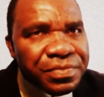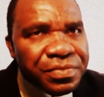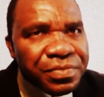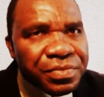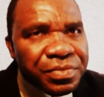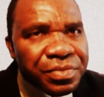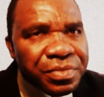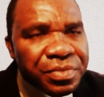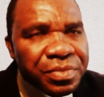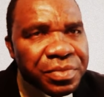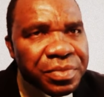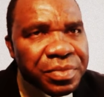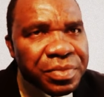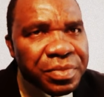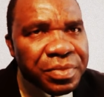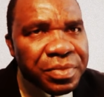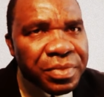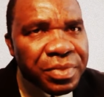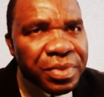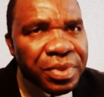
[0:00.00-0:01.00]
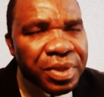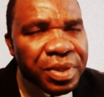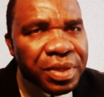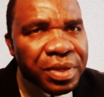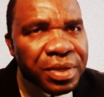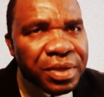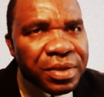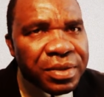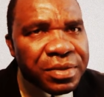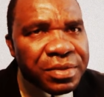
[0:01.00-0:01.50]

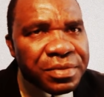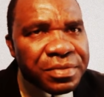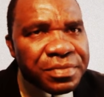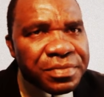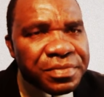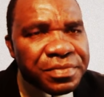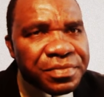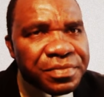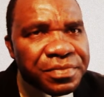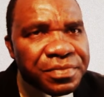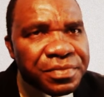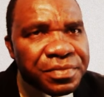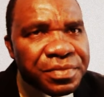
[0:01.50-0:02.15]
Nothing is said.